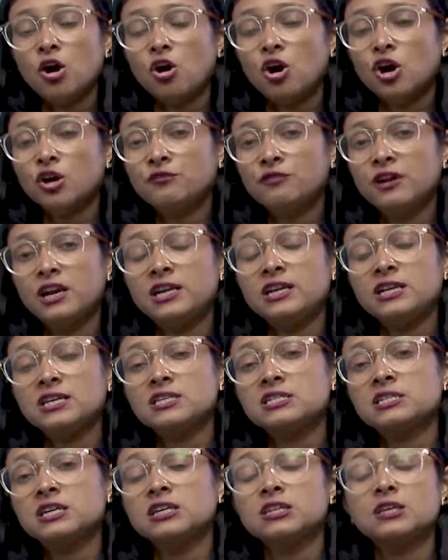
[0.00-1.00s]
On
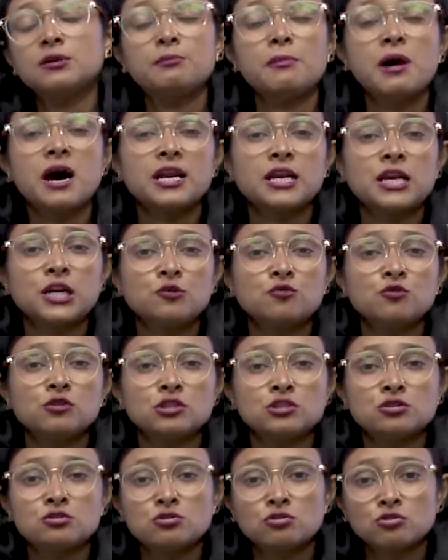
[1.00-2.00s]
Wednesday the market
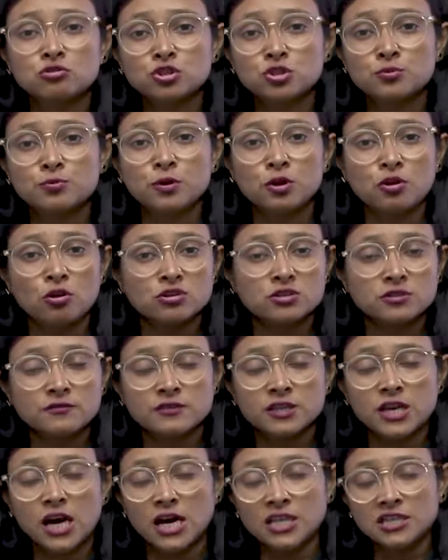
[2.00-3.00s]
was closed because of
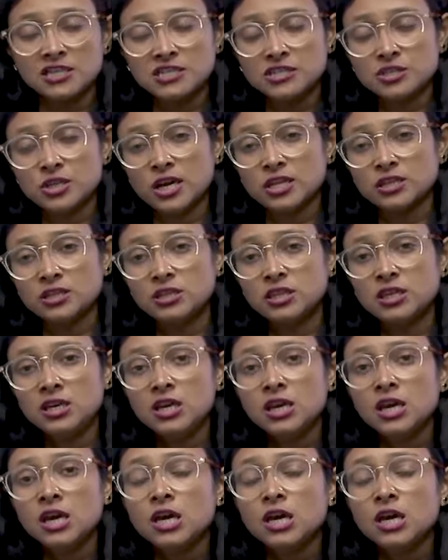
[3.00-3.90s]
the Gandhi Jayanti.